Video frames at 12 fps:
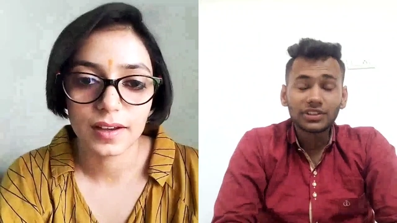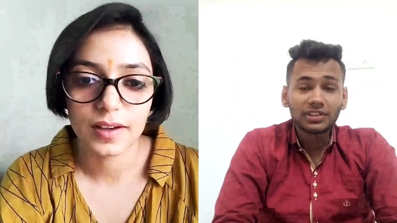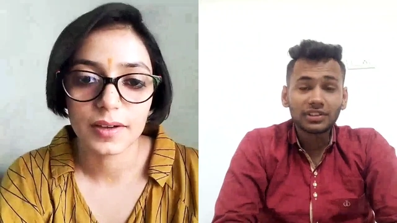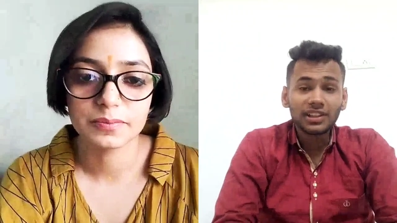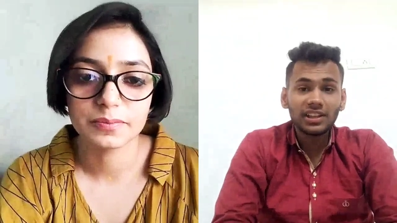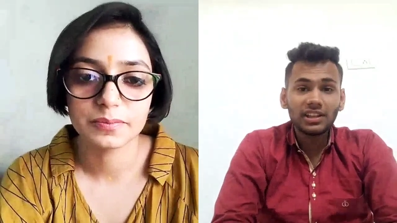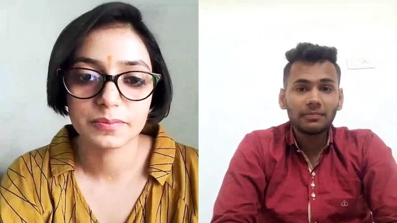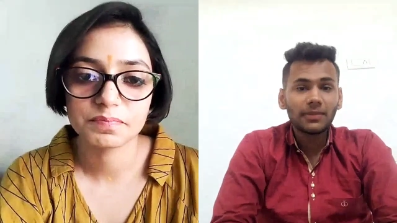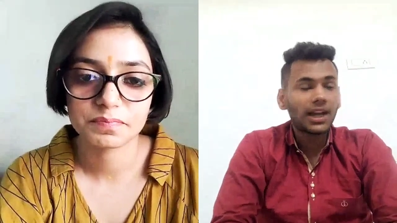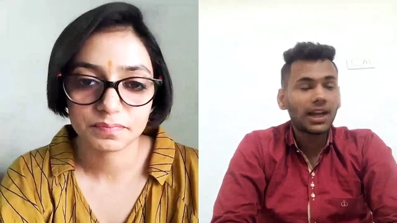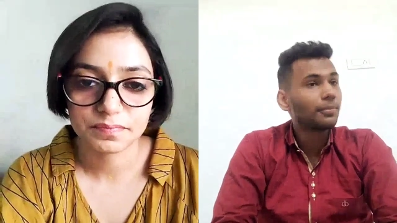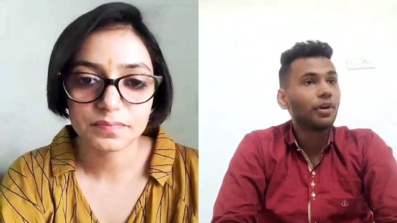
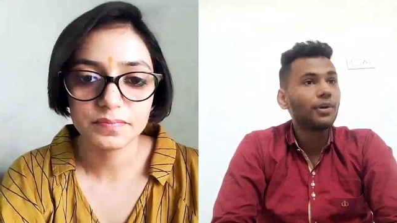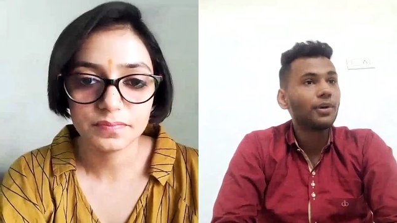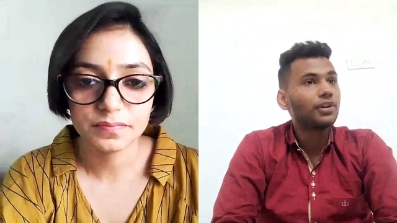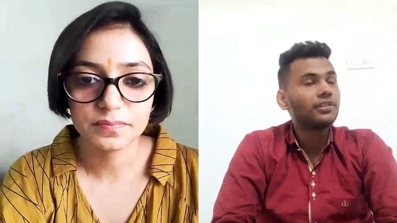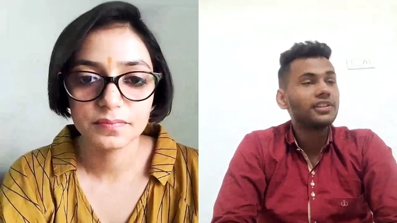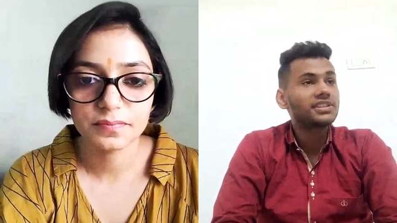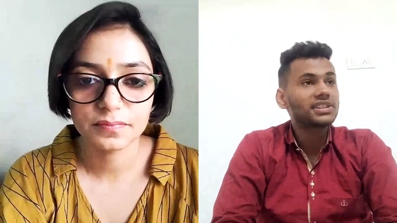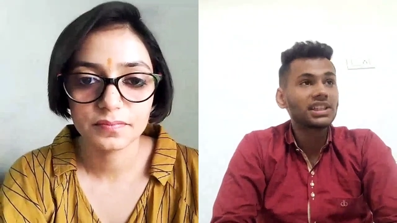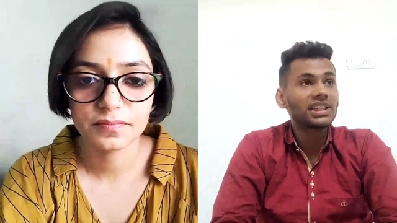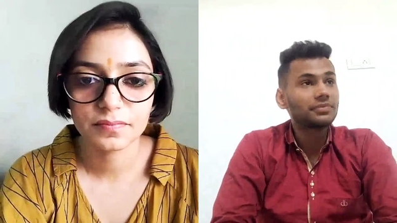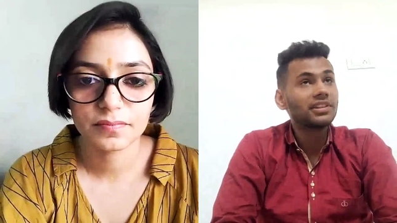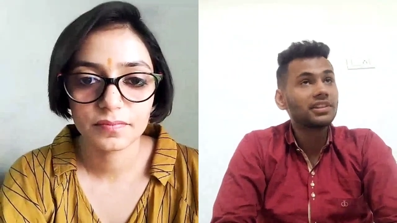Speaker 1: Actually, my mom always
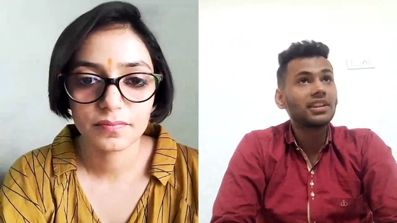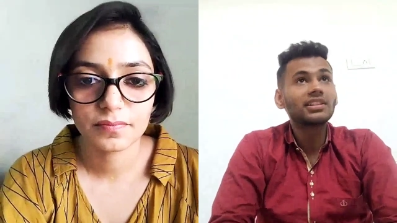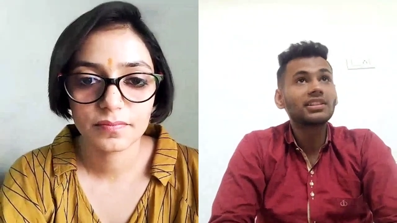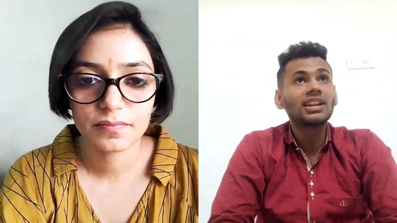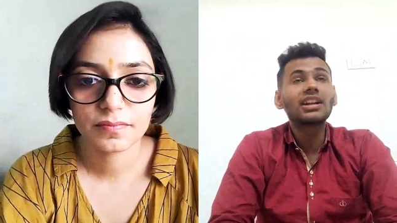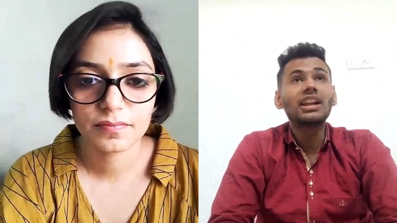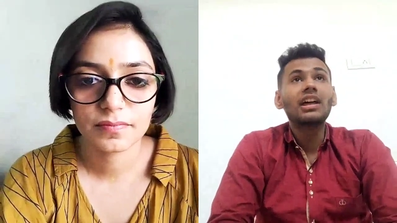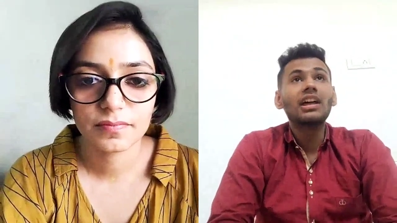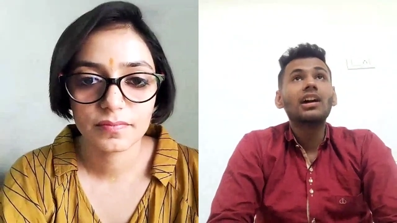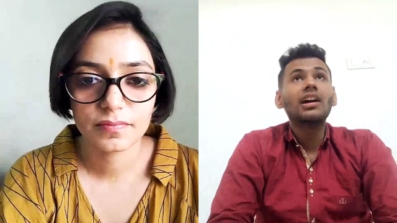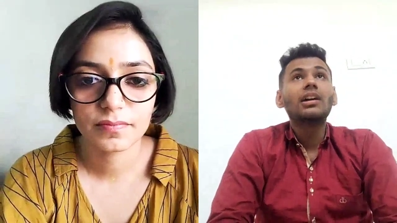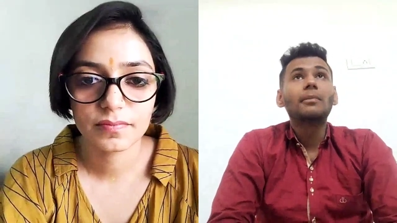says one thing, that
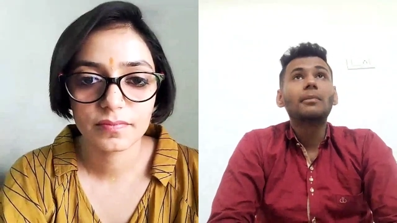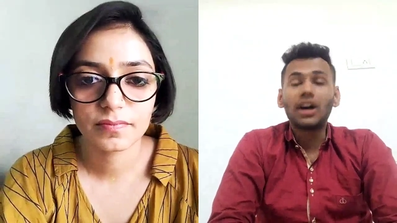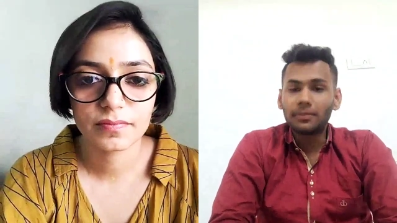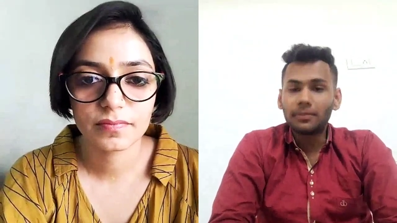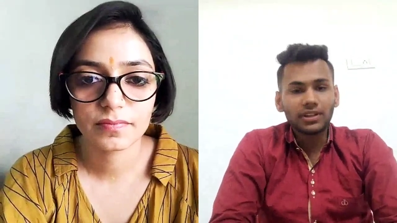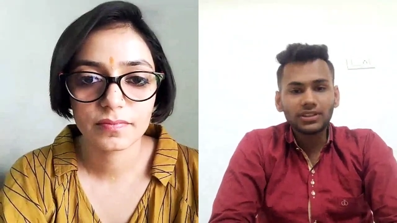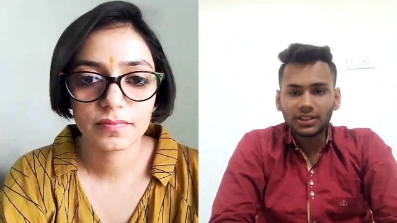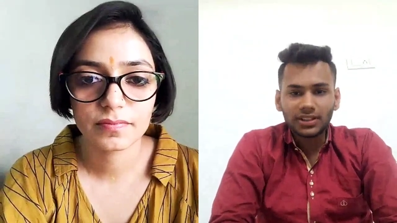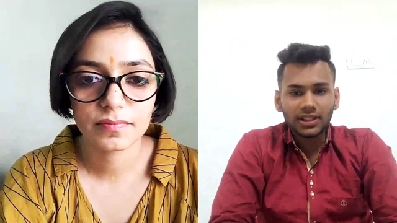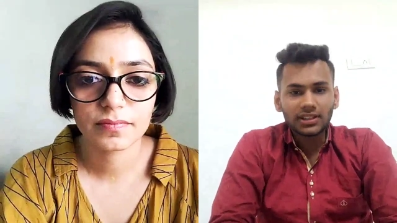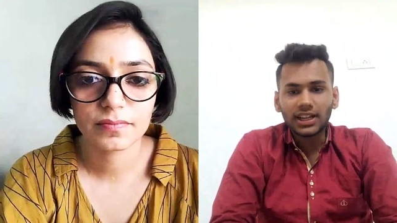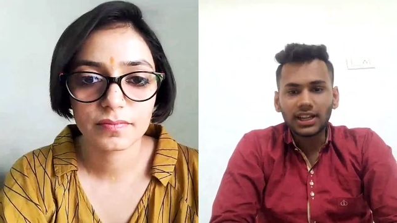our
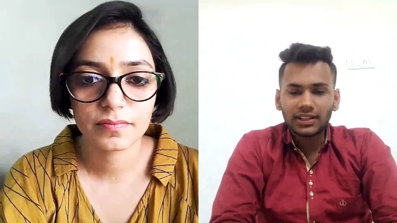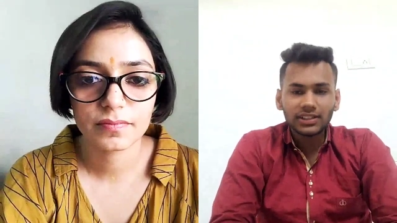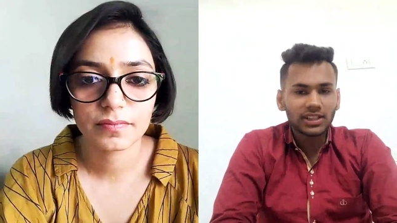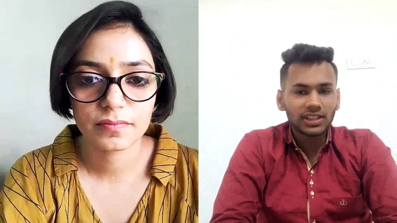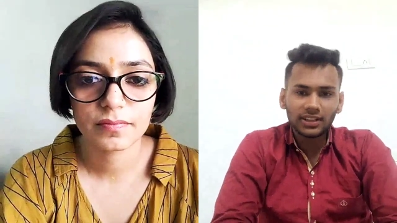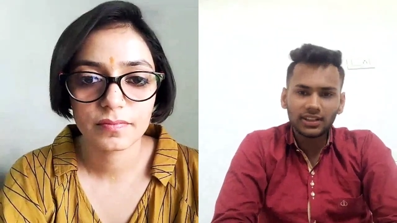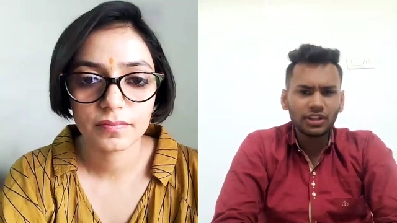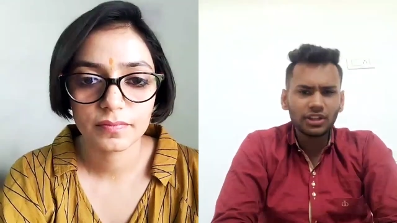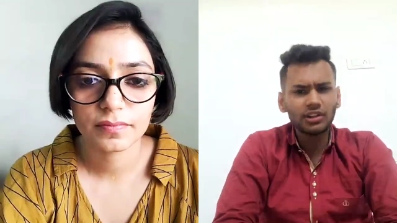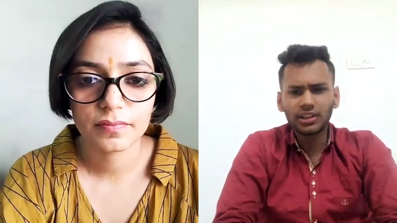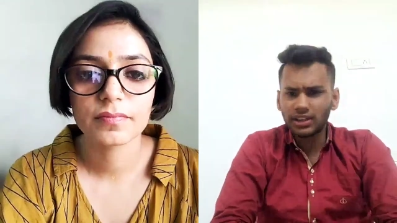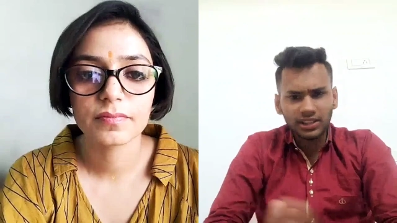mother tongue, that is
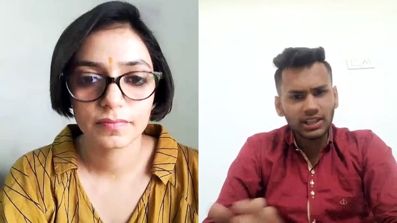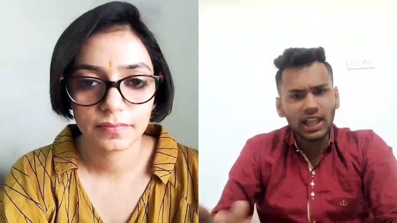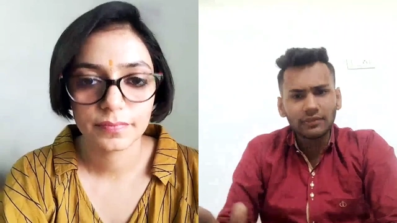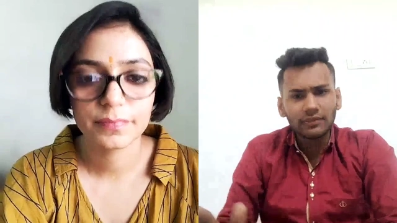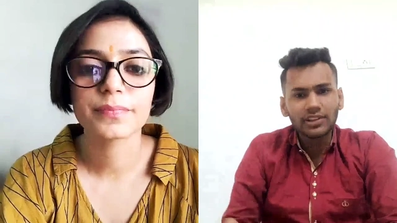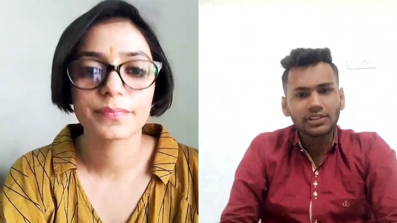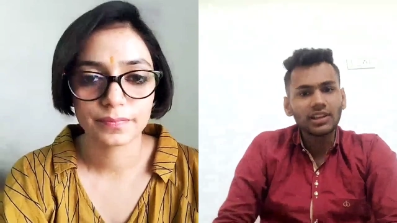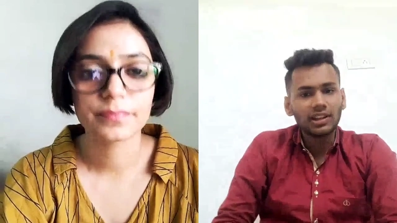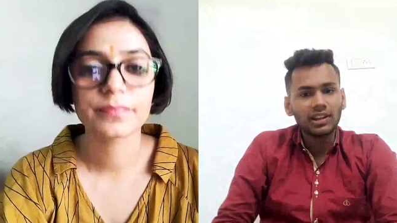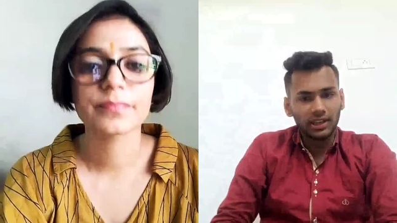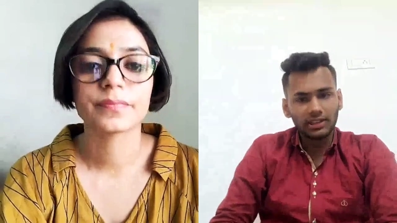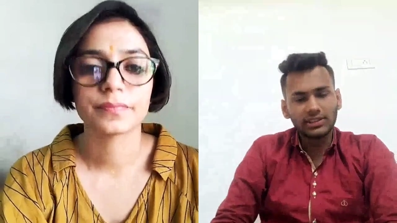Hindi or any language,
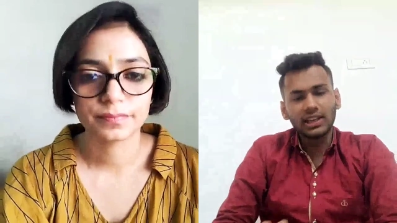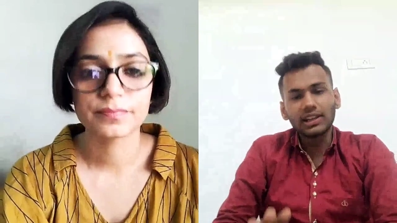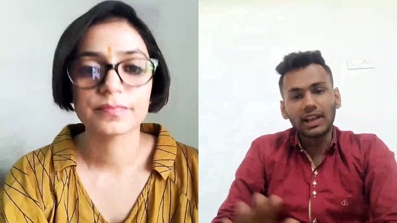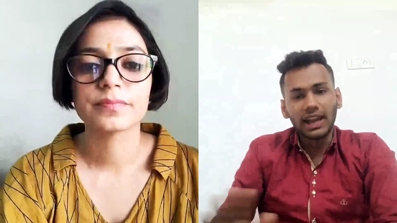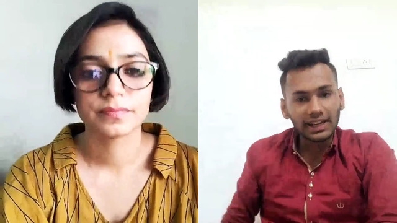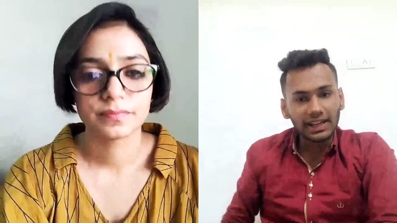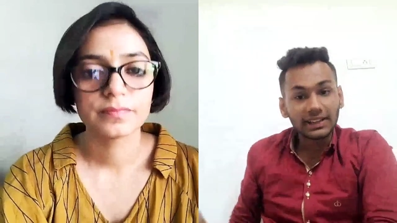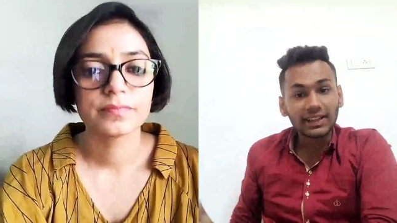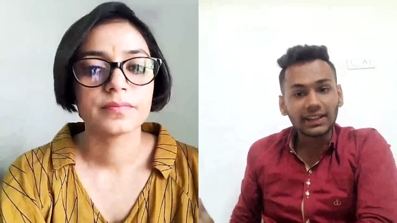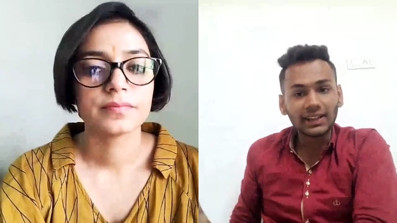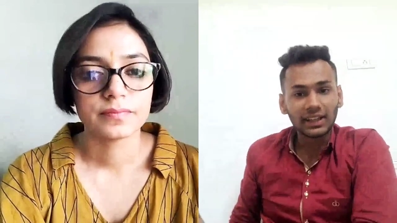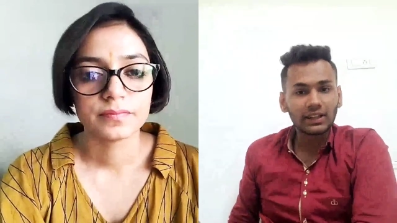is our
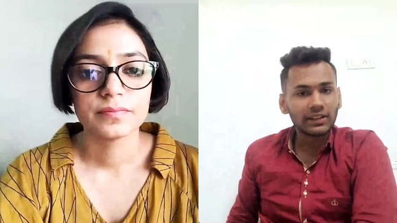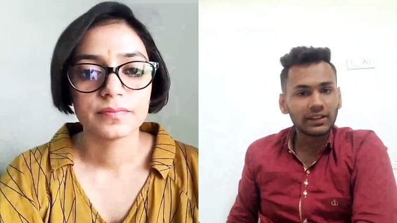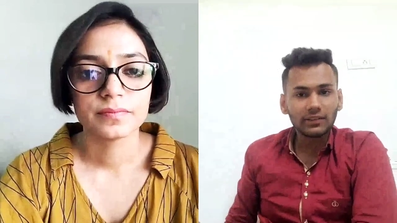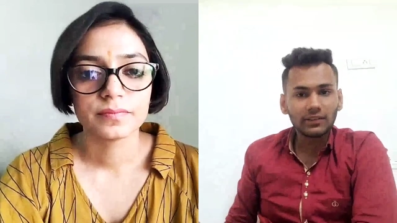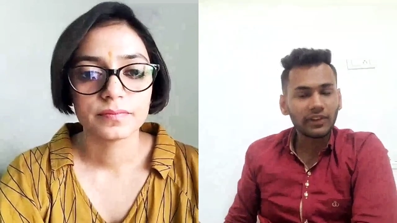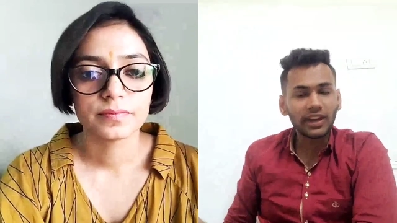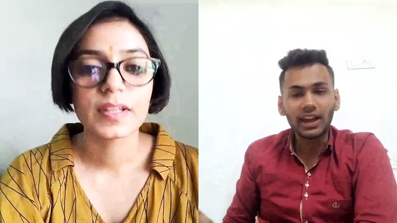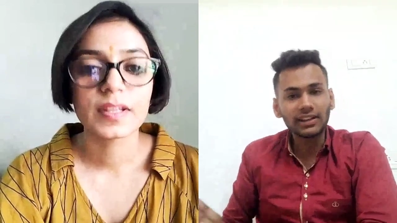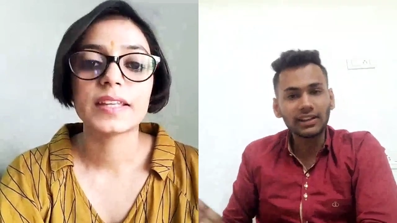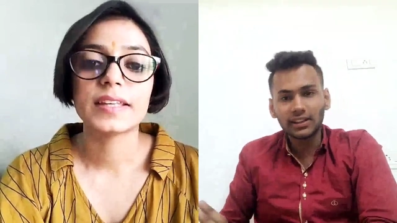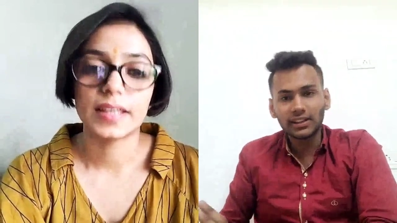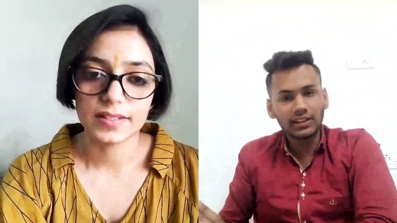identity. We
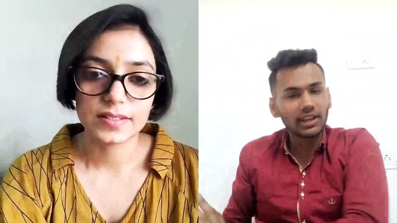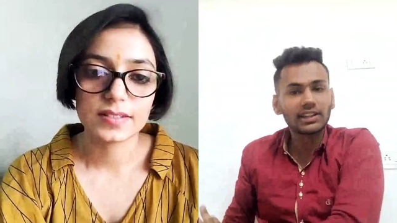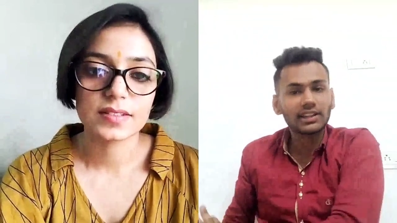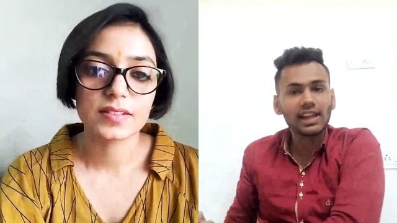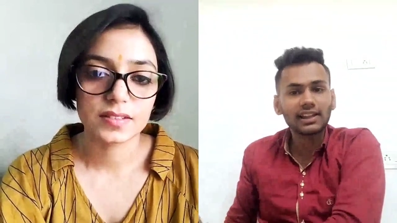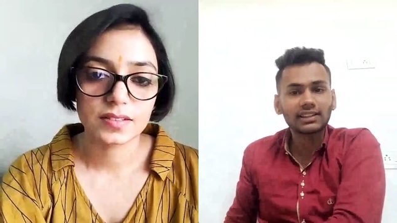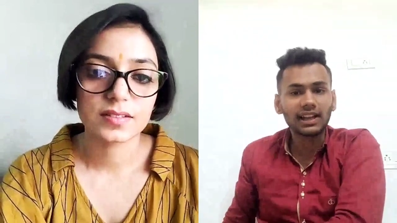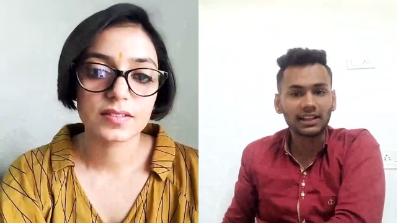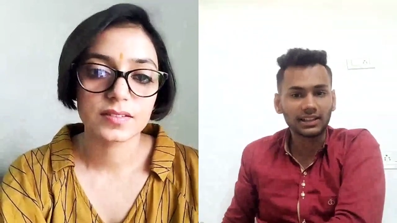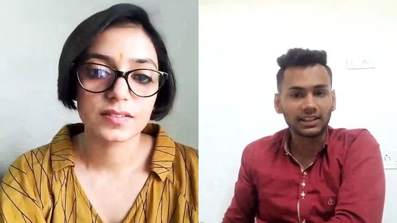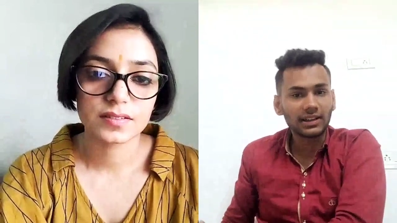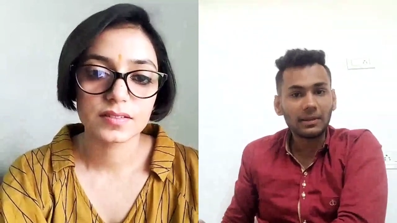can't neglect
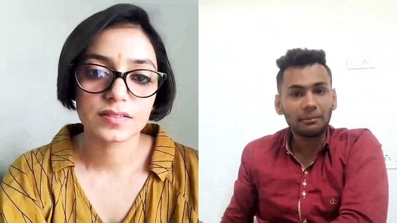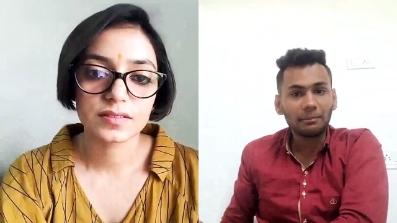that.